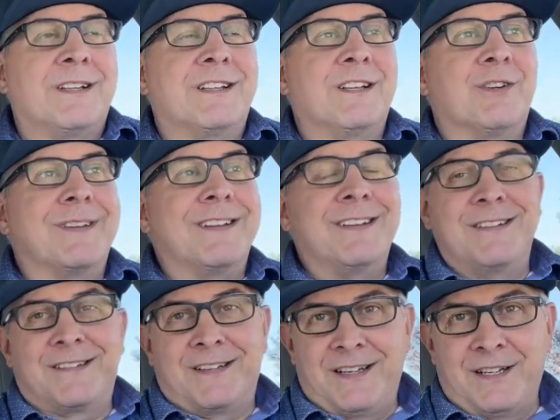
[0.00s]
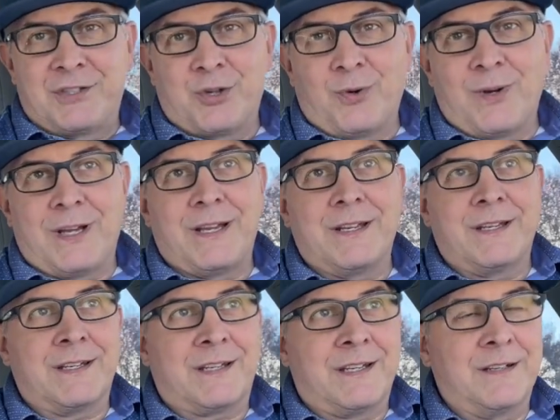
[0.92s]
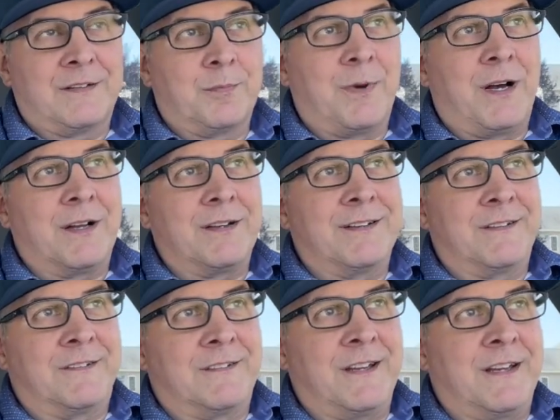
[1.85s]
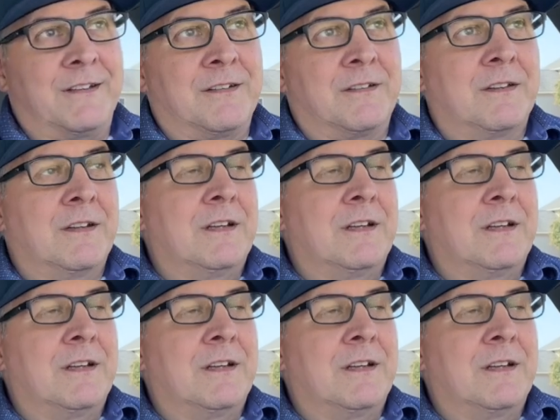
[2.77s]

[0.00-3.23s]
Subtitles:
There is an HOA in Kitsmont Estates.